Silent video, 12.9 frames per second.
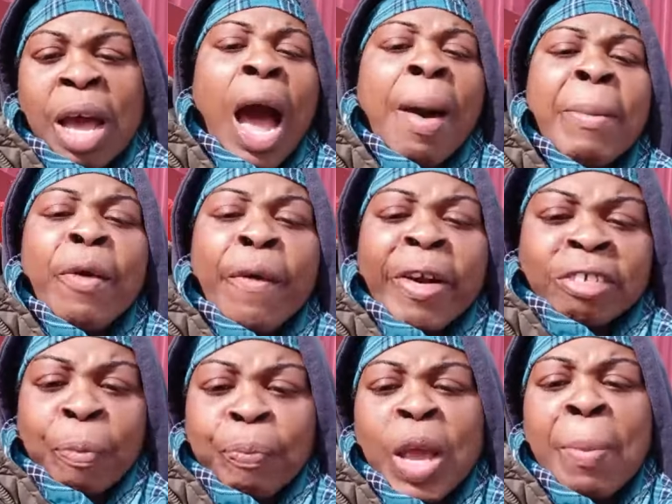And my
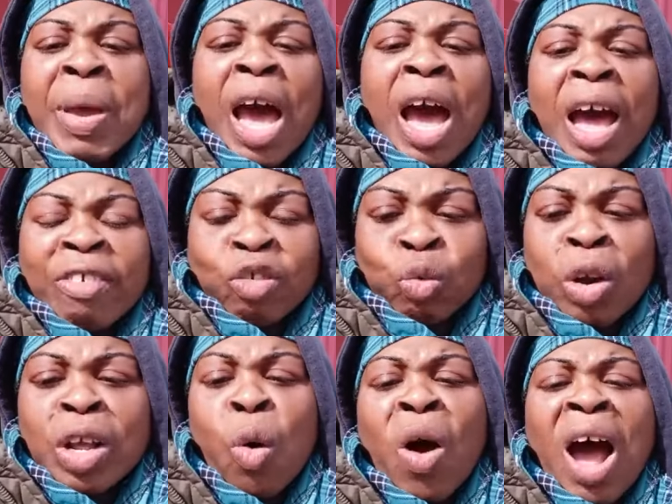recipe and my
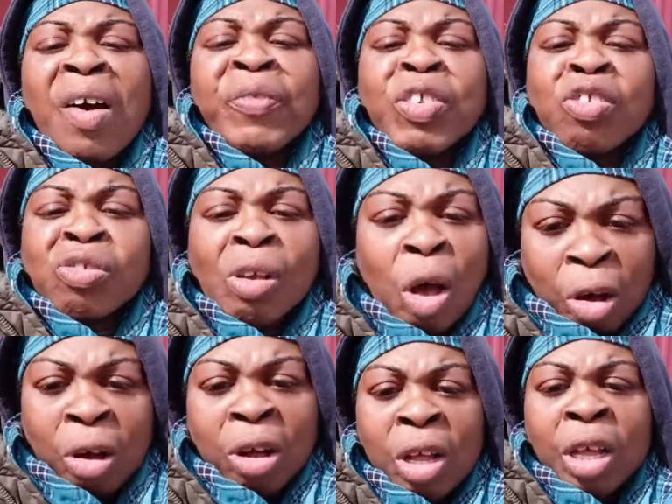asshole you want to
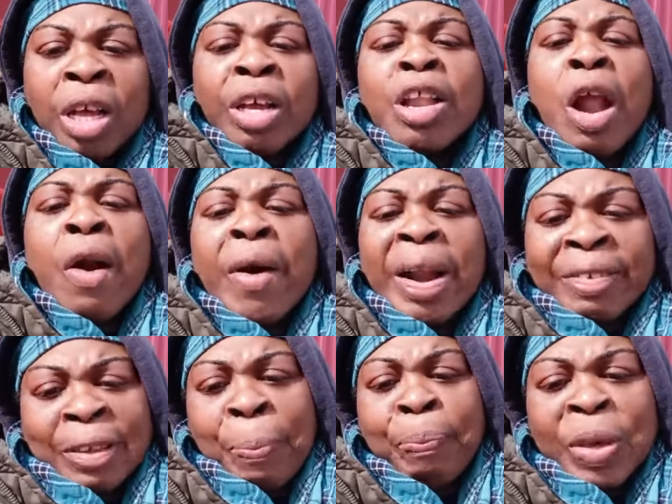suck. The
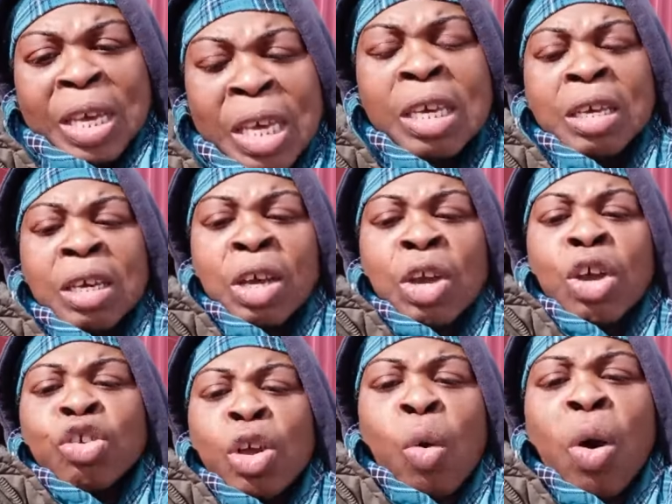recipe,
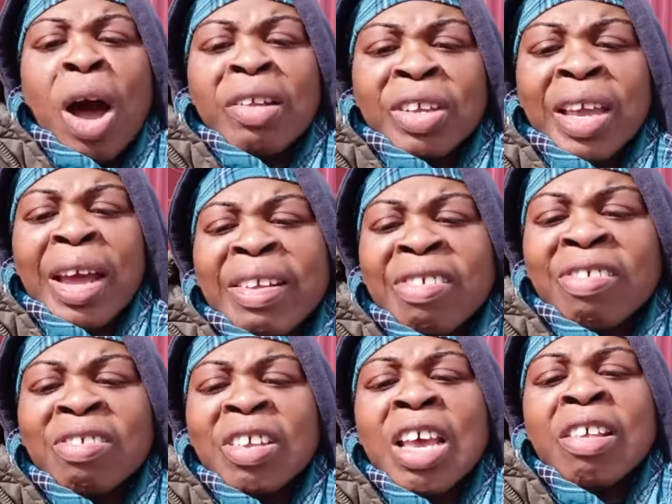you want to get the
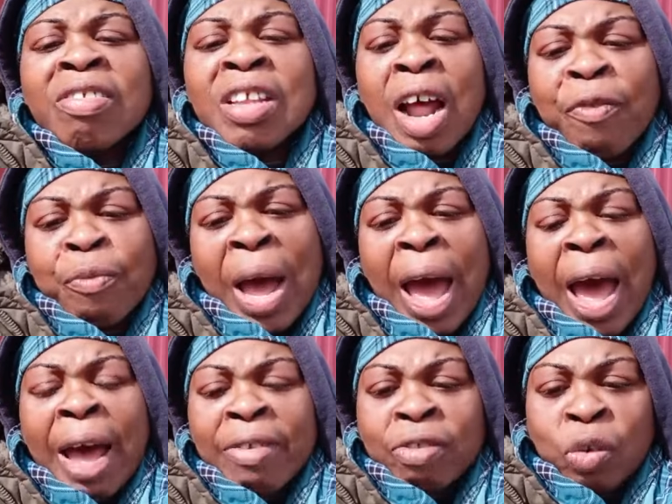seasoning of my
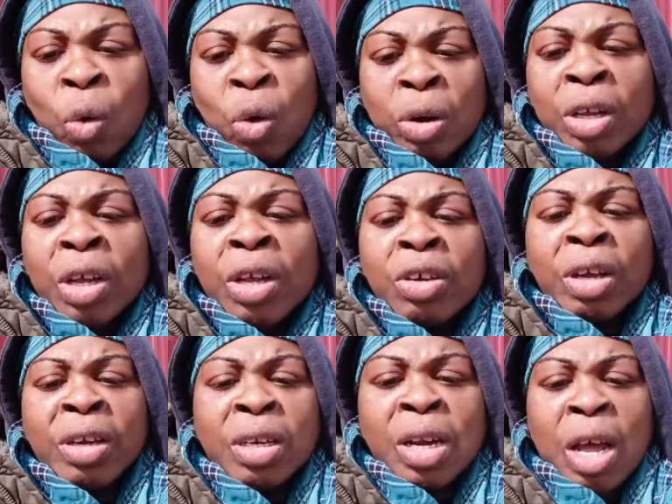asshole. You
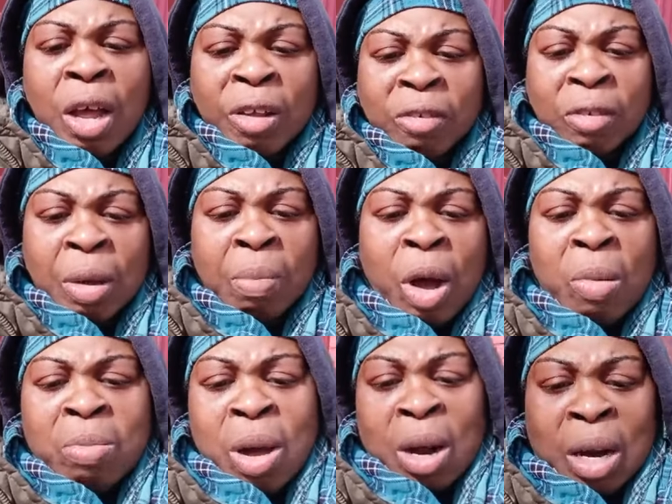nasty
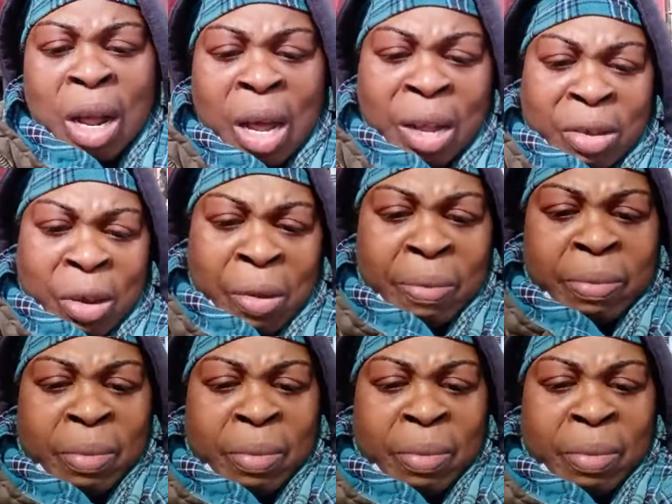bumble clot, you.